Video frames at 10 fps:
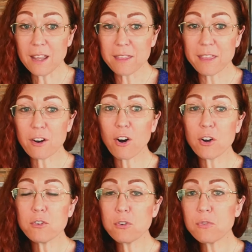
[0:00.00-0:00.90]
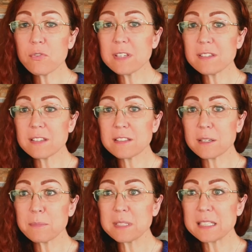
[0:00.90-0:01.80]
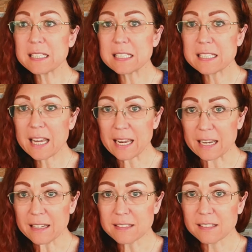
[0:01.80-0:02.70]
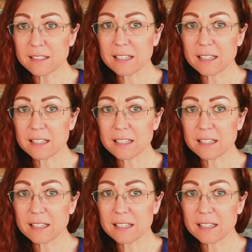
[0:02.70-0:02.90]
that our nervous system state